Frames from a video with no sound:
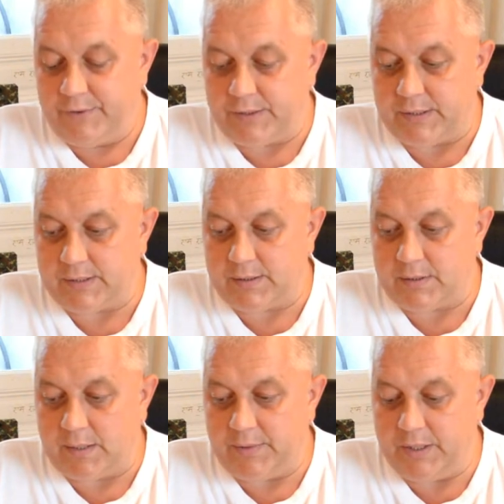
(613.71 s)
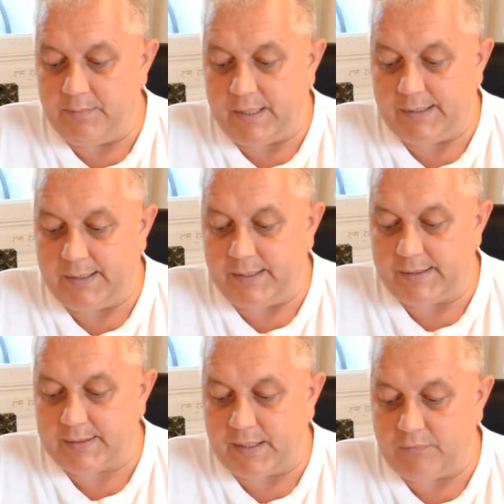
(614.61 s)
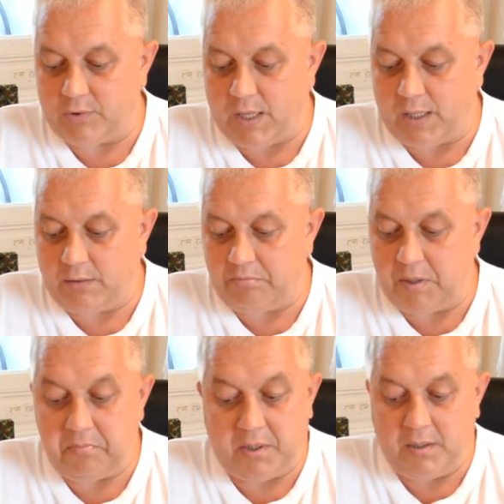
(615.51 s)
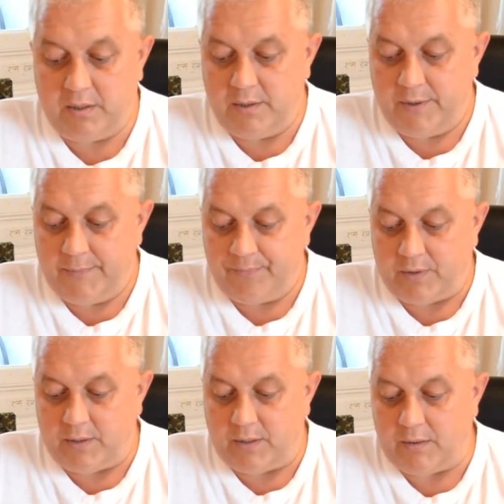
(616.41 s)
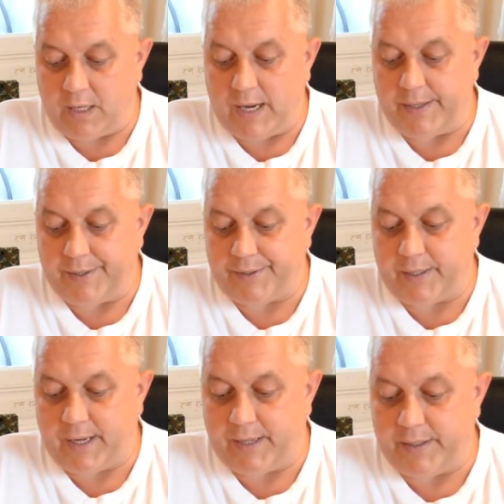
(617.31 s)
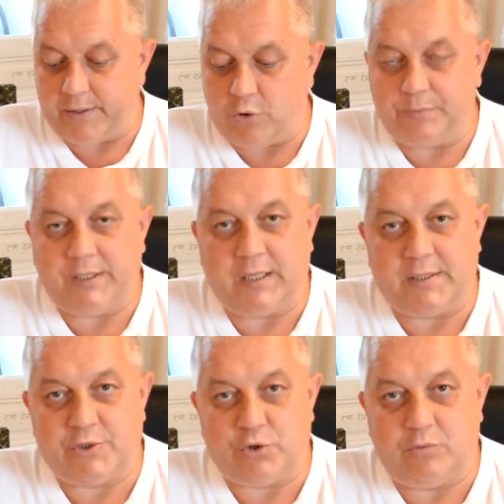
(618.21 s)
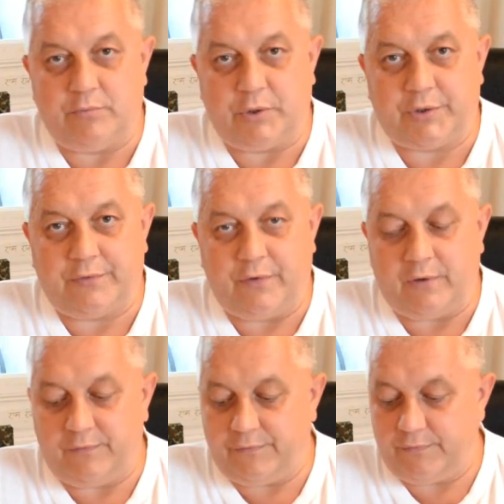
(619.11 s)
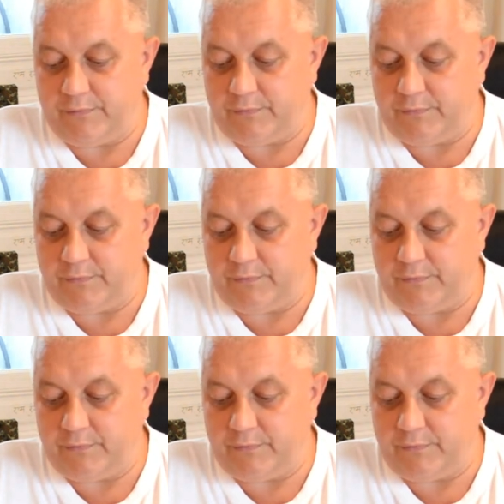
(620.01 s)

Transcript: which has, I mean, in my case, I would like maybe uh, higher higher optical zoom, not twelve,